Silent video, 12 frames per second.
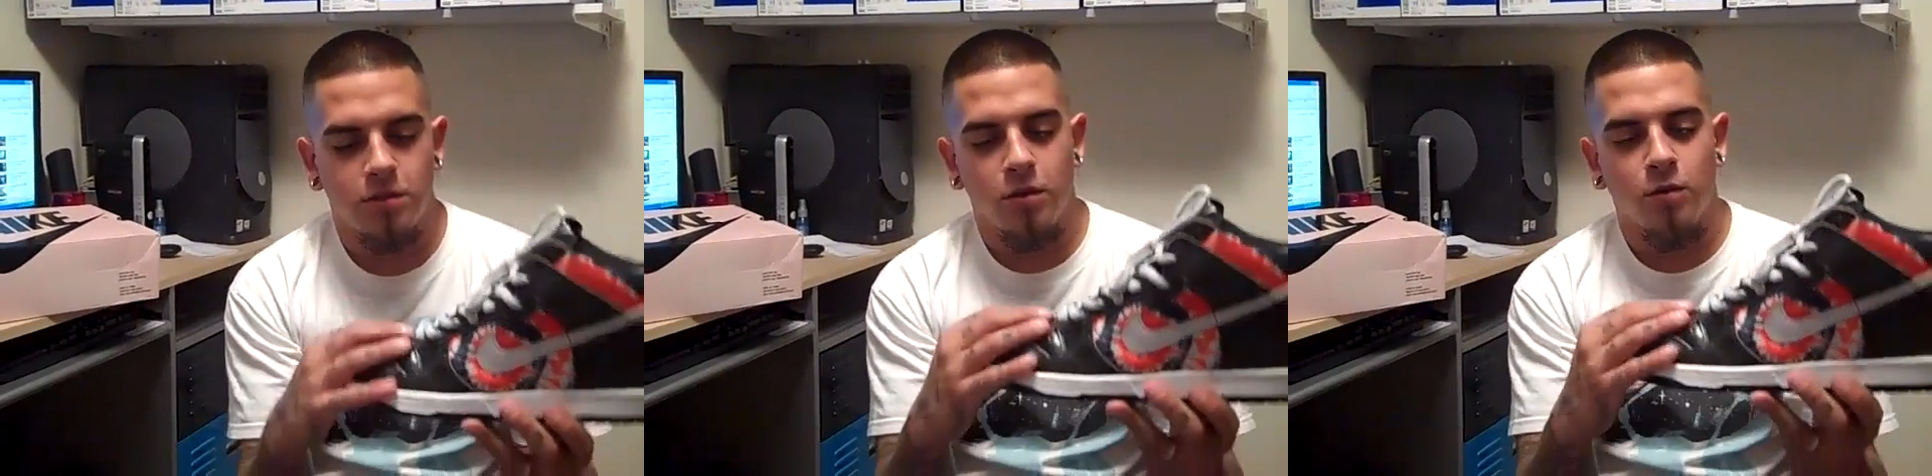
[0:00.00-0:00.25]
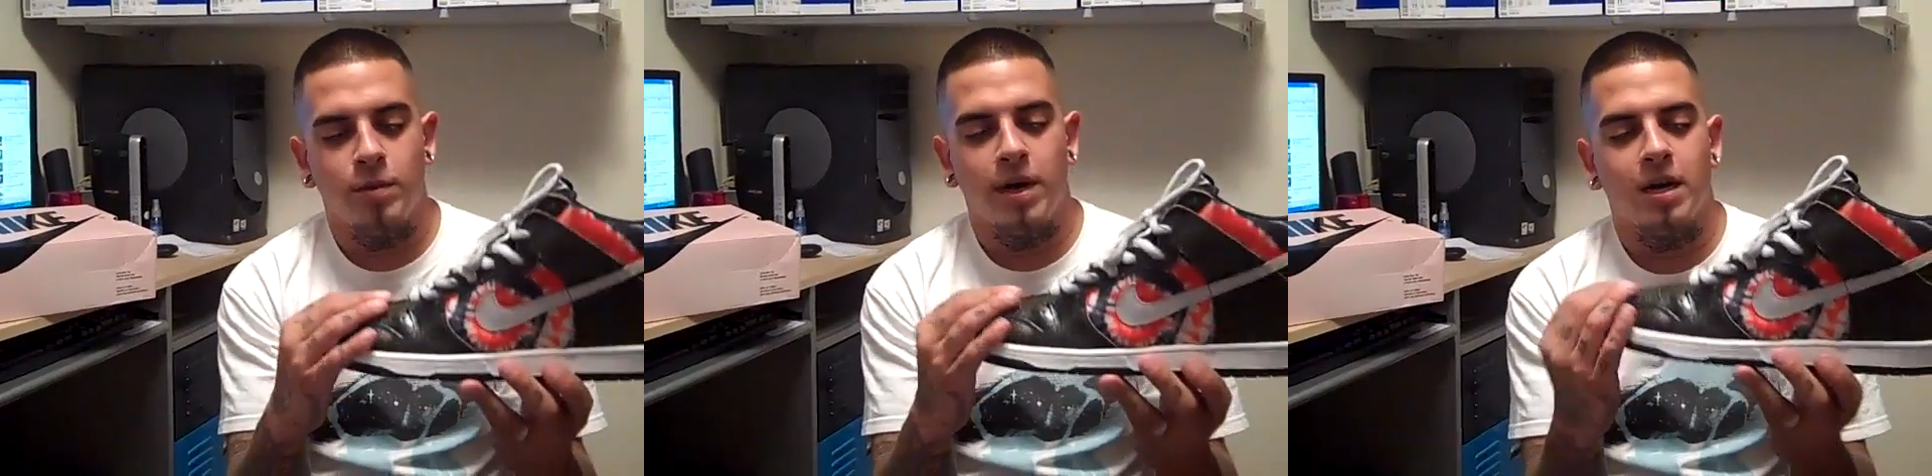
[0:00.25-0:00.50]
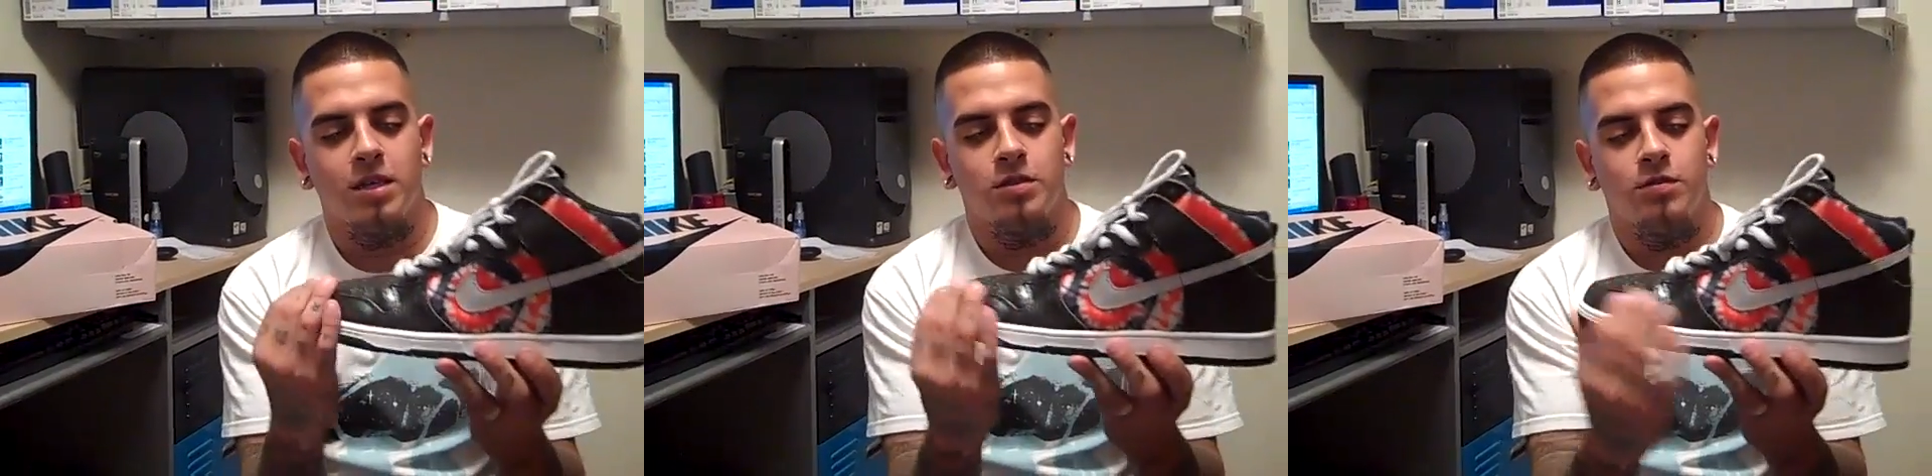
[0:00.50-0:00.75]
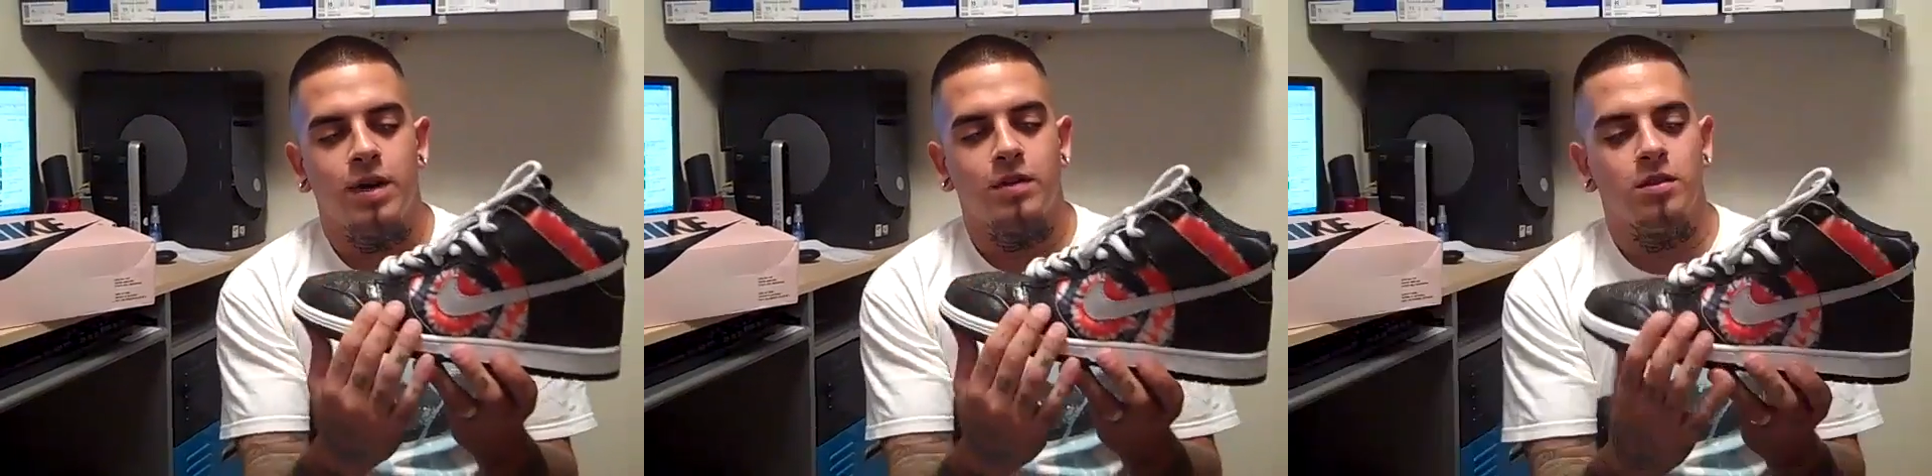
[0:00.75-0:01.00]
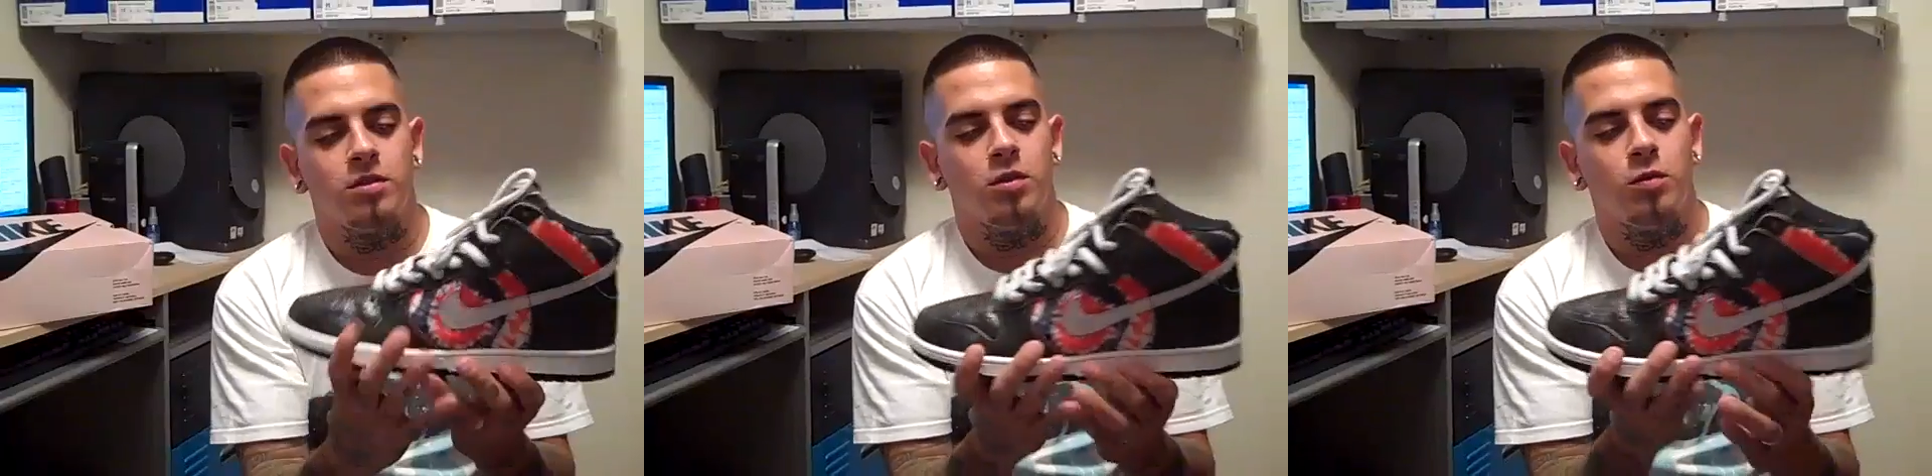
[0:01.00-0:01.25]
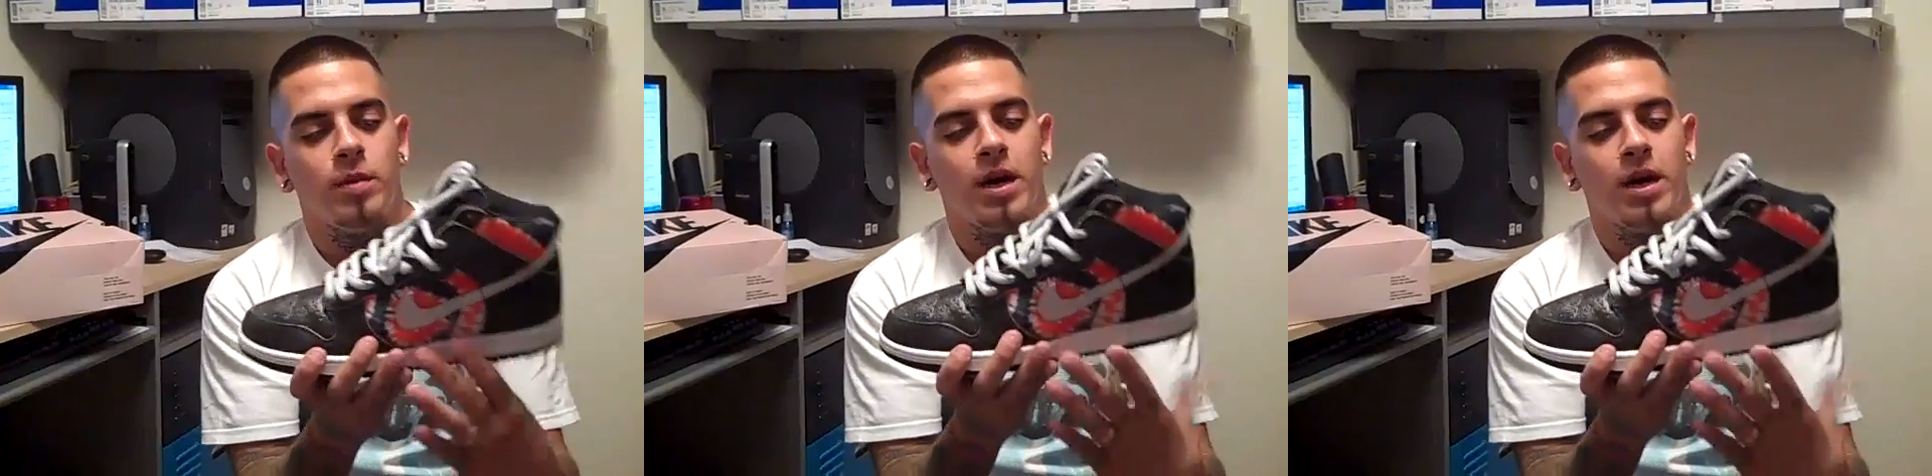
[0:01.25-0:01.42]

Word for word: Toe box, around the toe